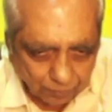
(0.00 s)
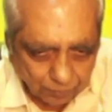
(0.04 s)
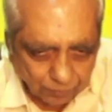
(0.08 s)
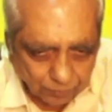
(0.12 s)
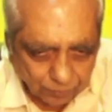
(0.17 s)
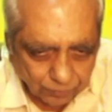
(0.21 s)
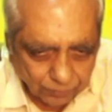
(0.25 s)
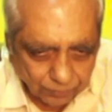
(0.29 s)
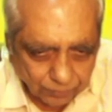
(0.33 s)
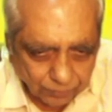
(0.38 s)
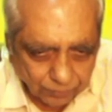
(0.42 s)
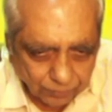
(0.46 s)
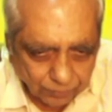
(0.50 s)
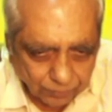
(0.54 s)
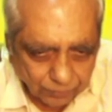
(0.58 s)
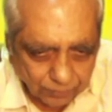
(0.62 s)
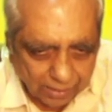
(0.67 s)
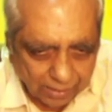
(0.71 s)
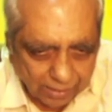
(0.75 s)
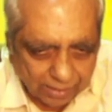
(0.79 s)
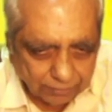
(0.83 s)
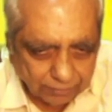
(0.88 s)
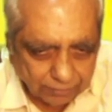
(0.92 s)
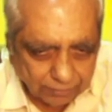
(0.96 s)
R
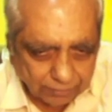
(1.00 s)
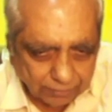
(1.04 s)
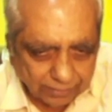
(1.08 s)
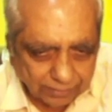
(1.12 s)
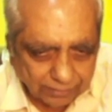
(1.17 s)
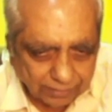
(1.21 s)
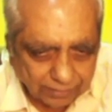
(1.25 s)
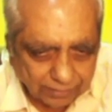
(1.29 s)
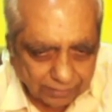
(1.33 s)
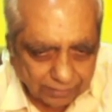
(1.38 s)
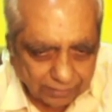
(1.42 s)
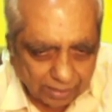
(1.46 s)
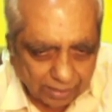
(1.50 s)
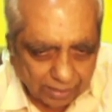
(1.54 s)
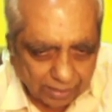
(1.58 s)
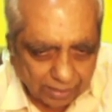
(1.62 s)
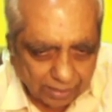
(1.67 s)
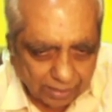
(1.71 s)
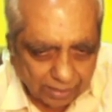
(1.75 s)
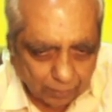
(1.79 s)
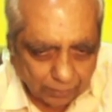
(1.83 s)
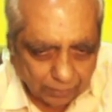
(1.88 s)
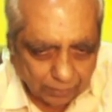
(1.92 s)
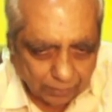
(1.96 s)
equivalent is R1 plus
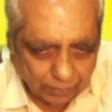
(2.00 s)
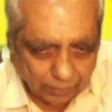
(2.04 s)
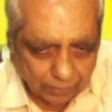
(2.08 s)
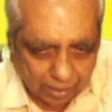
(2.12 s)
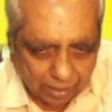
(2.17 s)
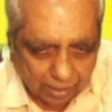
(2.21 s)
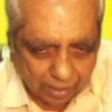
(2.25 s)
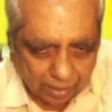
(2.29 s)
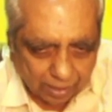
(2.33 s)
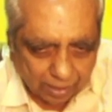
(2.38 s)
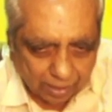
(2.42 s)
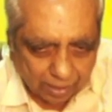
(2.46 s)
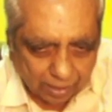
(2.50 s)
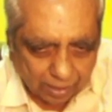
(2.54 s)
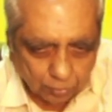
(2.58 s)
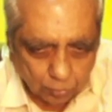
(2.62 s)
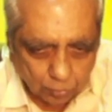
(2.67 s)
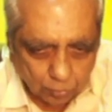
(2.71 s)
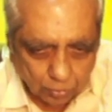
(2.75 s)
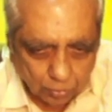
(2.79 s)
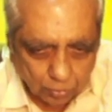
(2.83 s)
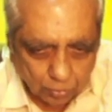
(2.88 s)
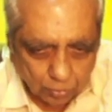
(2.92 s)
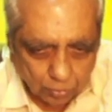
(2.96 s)
R2. So
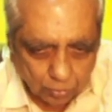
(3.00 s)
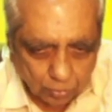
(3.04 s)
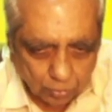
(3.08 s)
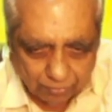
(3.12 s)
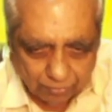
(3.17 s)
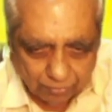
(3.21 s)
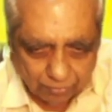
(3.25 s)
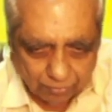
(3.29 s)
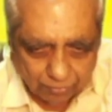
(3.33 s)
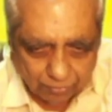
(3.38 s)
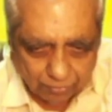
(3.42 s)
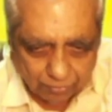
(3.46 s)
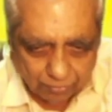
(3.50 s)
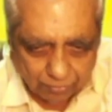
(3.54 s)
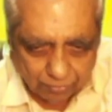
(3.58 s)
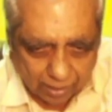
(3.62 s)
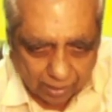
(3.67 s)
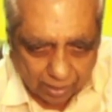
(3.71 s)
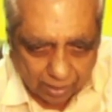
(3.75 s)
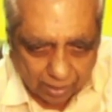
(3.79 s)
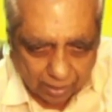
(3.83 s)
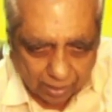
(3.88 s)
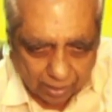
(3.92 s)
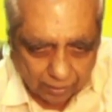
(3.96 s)
R1 plus
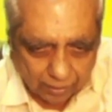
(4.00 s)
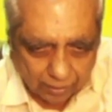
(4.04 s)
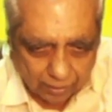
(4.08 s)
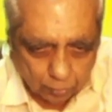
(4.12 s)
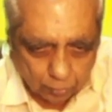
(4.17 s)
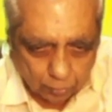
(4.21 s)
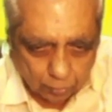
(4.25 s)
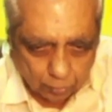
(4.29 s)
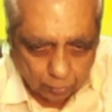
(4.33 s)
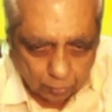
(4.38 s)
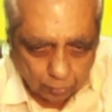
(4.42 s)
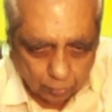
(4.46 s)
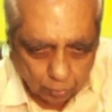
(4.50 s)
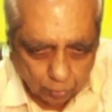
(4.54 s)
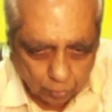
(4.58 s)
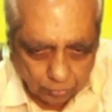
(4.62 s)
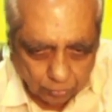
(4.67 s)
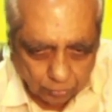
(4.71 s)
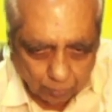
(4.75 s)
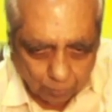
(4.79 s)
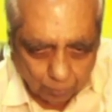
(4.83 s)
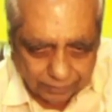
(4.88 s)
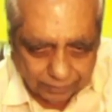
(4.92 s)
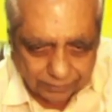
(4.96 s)
R2. So my
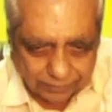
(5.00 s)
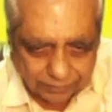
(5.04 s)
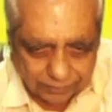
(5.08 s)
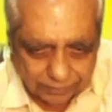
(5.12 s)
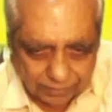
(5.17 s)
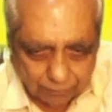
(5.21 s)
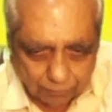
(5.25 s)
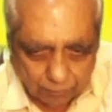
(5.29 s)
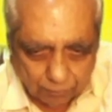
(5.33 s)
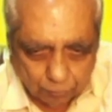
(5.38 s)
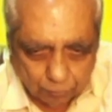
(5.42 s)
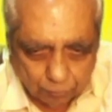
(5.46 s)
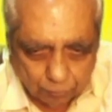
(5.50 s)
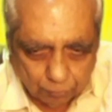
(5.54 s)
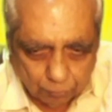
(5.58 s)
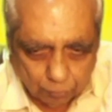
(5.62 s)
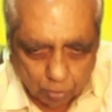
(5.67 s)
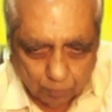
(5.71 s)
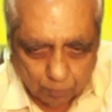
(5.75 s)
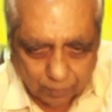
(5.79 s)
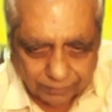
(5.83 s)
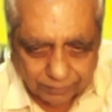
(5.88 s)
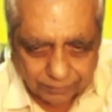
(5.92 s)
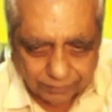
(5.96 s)
resistance will be 4 plus
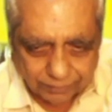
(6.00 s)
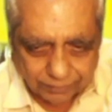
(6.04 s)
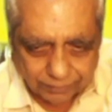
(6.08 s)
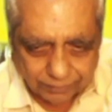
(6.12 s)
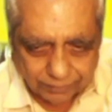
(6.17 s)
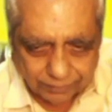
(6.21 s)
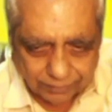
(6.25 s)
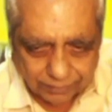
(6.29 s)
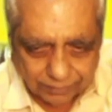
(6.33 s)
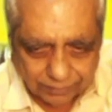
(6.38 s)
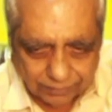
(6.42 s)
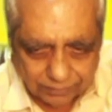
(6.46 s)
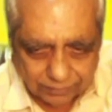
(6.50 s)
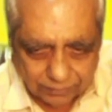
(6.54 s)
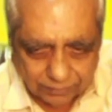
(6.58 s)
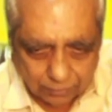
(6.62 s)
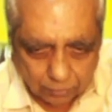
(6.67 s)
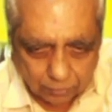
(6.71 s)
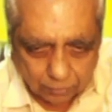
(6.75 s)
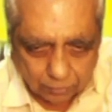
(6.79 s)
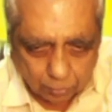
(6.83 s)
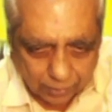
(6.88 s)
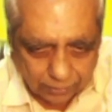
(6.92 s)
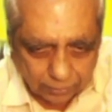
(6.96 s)
16, 20
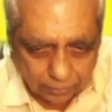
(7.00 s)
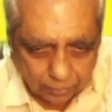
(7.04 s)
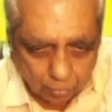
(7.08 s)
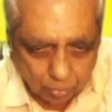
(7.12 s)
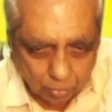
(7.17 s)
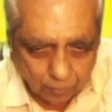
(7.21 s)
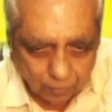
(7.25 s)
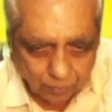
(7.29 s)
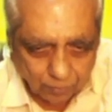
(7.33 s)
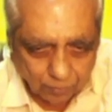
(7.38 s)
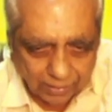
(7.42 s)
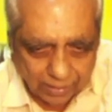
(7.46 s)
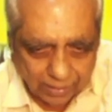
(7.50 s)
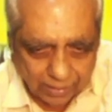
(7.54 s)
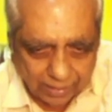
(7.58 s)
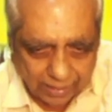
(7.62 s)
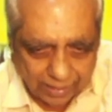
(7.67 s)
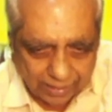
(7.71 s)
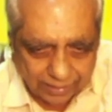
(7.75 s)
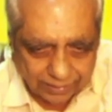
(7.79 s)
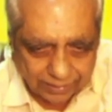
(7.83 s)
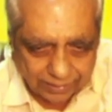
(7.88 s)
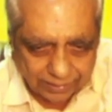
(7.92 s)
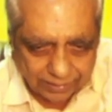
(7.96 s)
ohm, and
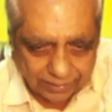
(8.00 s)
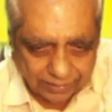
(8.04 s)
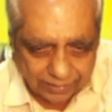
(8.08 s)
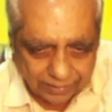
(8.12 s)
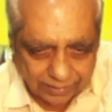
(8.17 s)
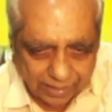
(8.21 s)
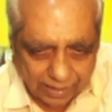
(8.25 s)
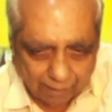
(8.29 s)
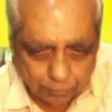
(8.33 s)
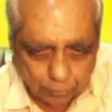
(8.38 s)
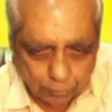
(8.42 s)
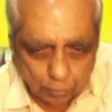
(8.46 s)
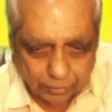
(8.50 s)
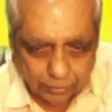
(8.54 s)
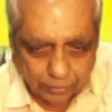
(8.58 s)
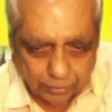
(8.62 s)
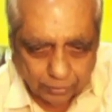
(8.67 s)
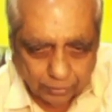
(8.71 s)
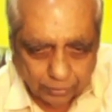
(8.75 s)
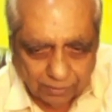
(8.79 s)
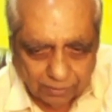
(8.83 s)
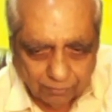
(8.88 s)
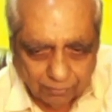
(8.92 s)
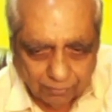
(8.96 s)
absolute error will
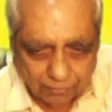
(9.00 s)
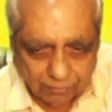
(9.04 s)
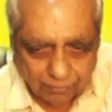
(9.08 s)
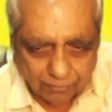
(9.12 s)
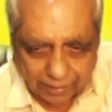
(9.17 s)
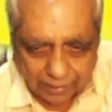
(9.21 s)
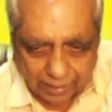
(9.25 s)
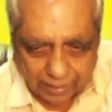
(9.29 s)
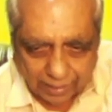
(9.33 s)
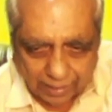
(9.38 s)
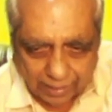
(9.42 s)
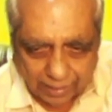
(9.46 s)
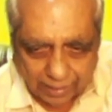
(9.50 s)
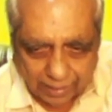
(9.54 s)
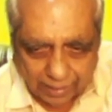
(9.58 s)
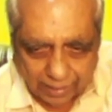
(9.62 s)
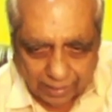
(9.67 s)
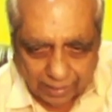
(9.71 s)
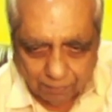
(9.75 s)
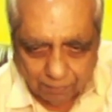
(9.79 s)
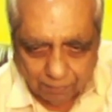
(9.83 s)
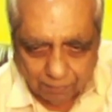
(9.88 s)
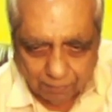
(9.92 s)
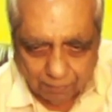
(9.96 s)
get added up.
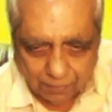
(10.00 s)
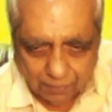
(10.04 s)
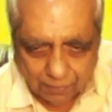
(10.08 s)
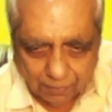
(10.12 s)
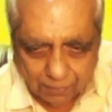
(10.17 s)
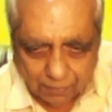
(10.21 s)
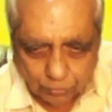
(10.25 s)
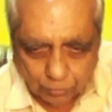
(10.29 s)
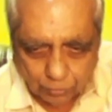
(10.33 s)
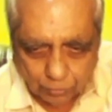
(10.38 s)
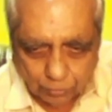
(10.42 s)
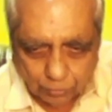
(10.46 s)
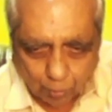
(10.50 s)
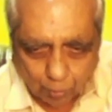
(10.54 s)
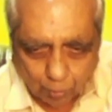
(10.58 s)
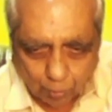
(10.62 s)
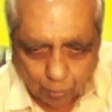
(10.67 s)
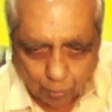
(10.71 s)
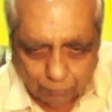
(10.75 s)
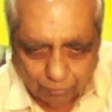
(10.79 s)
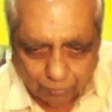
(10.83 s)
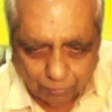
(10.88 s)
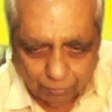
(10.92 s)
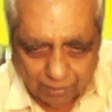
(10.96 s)
So
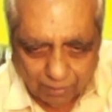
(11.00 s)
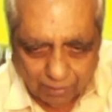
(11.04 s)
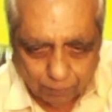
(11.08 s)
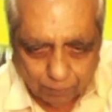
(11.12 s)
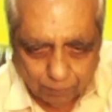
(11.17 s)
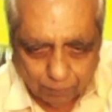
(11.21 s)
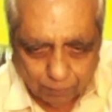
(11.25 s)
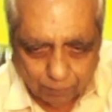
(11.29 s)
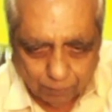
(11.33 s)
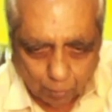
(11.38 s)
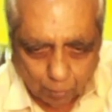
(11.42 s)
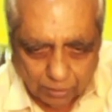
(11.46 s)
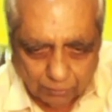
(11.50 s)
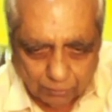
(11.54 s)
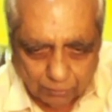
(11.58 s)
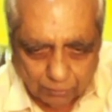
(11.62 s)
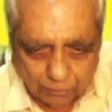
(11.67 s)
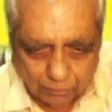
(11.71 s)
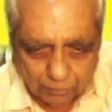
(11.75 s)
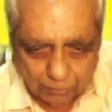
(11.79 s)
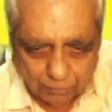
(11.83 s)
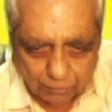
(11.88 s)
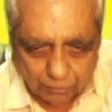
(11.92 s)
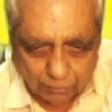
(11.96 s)
0.5 plus 0.5 will give
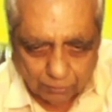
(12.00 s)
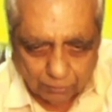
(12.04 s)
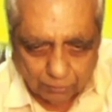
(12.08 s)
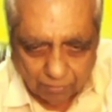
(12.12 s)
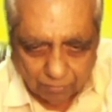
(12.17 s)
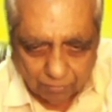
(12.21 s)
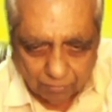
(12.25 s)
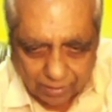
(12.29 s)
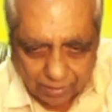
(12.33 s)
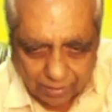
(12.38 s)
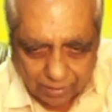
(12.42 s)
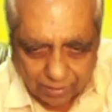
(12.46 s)
me 1.